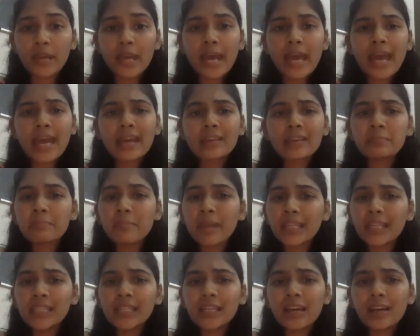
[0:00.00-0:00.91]
and many
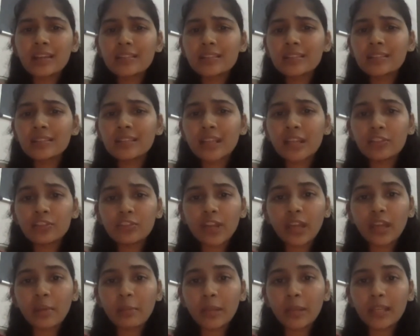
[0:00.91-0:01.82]
other such
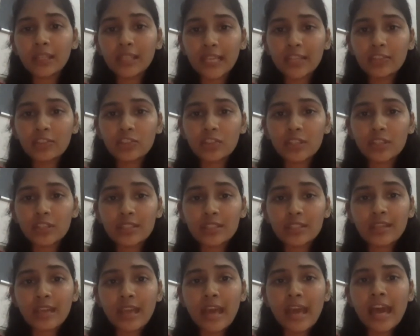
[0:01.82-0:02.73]
recommendations
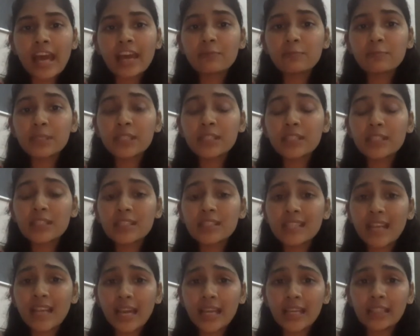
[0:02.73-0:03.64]
have been
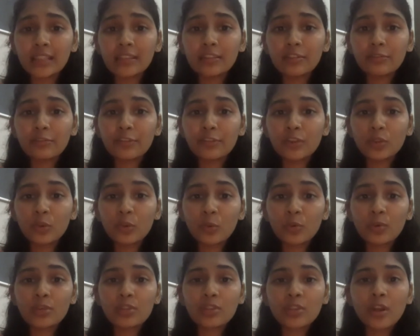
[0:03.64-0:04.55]
designed for
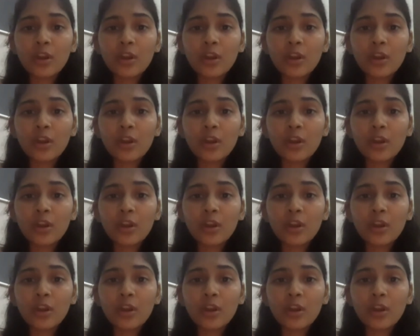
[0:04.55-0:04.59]
those